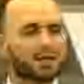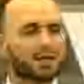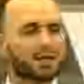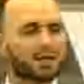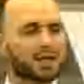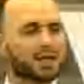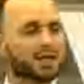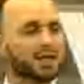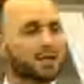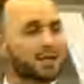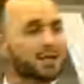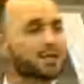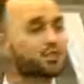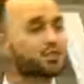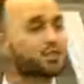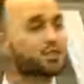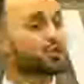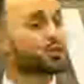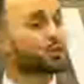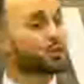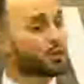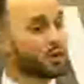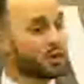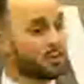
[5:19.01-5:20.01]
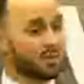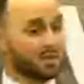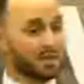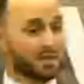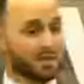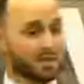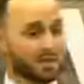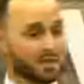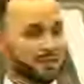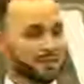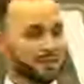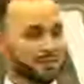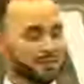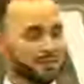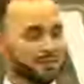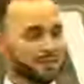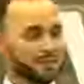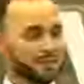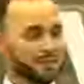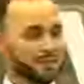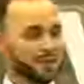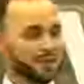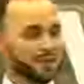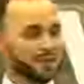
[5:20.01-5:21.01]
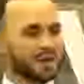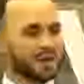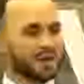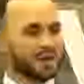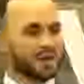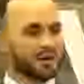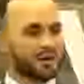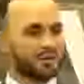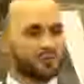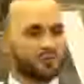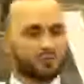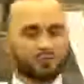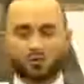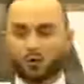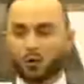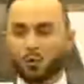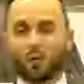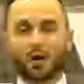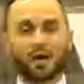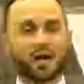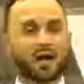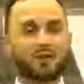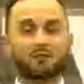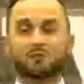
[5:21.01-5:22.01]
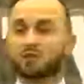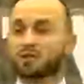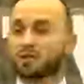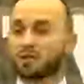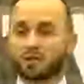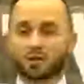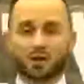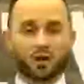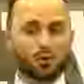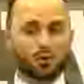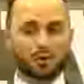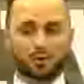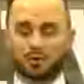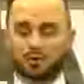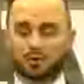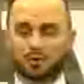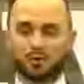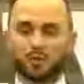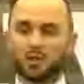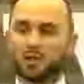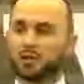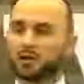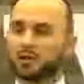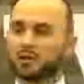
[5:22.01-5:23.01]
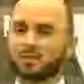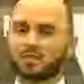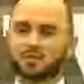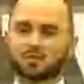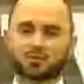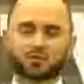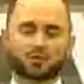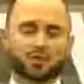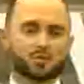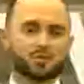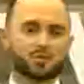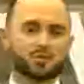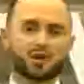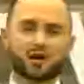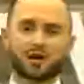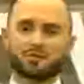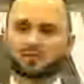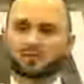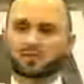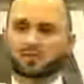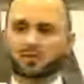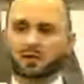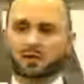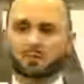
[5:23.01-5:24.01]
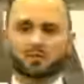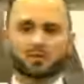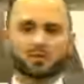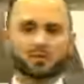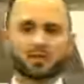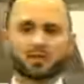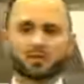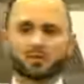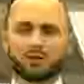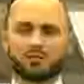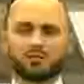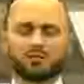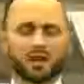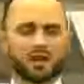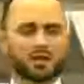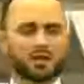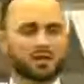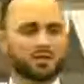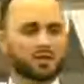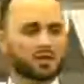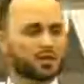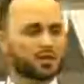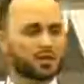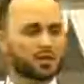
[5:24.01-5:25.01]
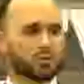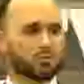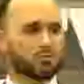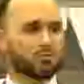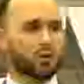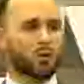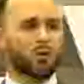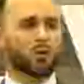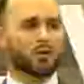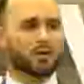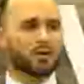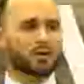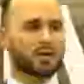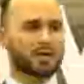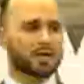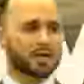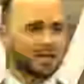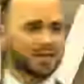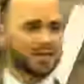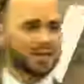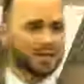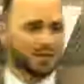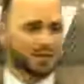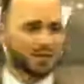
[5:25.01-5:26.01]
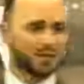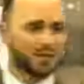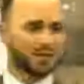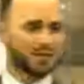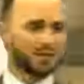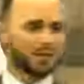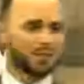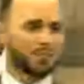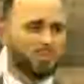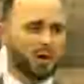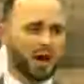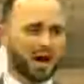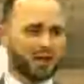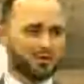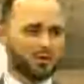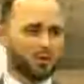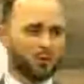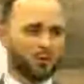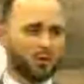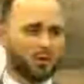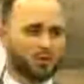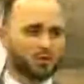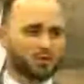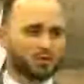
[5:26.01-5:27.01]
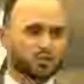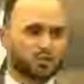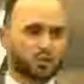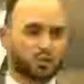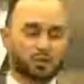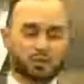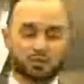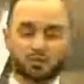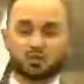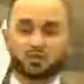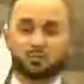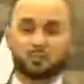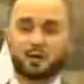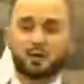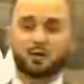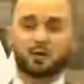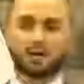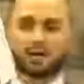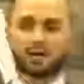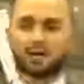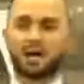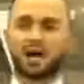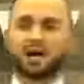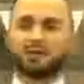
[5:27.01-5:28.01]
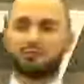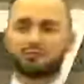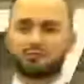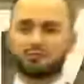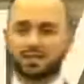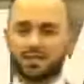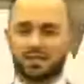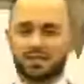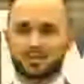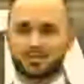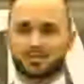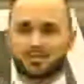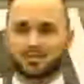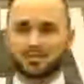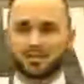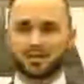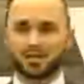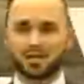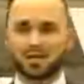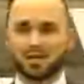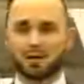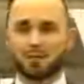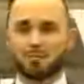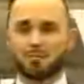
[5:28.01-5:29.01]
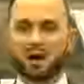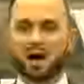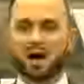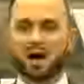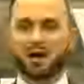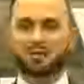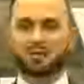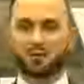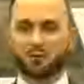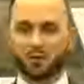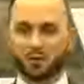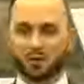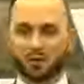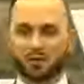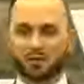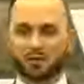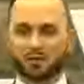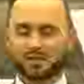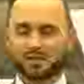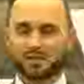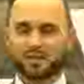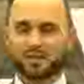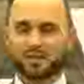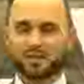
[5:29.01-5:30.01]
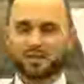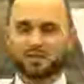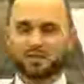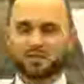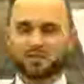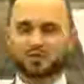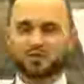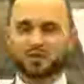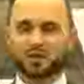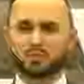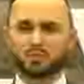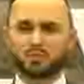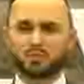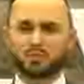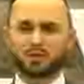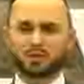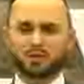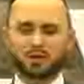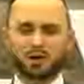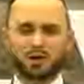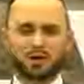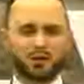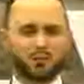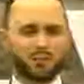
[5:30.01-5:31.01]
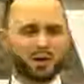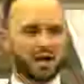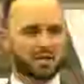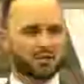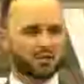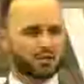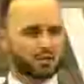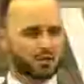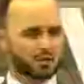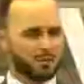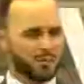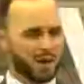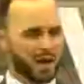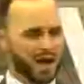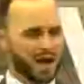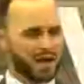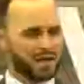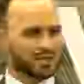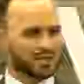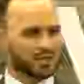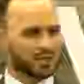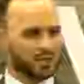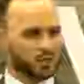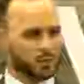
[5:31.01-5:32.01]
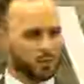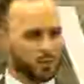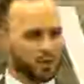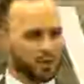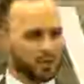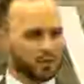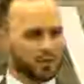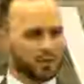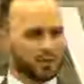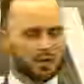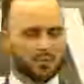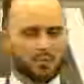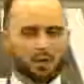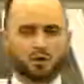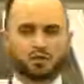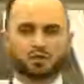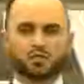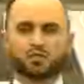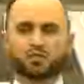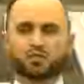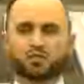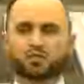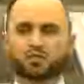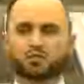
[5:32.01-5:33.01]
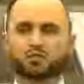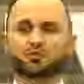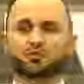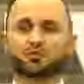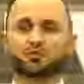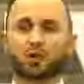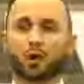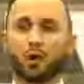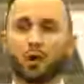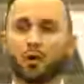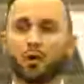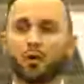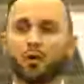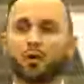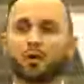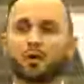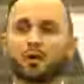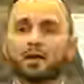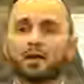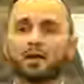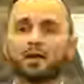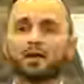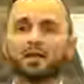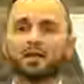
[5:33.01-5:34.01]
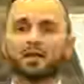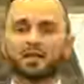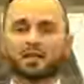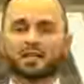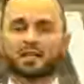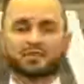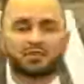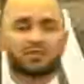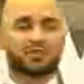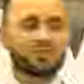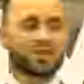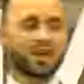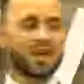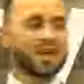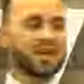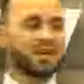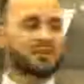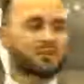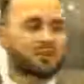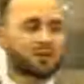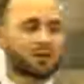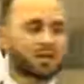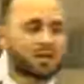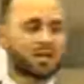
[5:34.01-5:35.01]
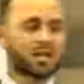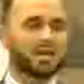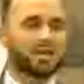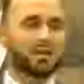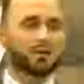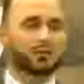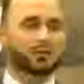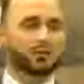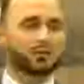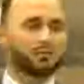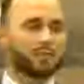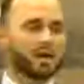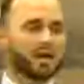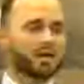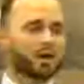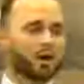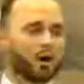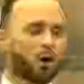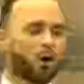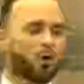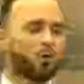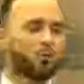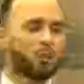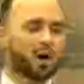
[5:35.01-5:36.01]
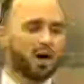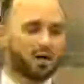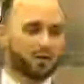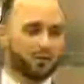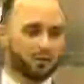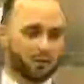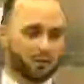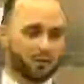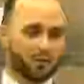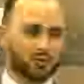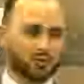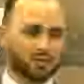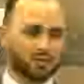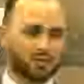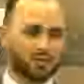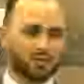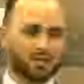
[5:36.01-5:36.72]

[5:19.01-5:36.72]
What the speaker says: It is your remedy for whatever you're going through. We looked at scripture after scripture that we found out that you're born again by the Word. So your spirit got fixed by the Word. There's scriptures that talk about your mind and your will, your emotions, your soul gets saved or healed or made whole by the Word.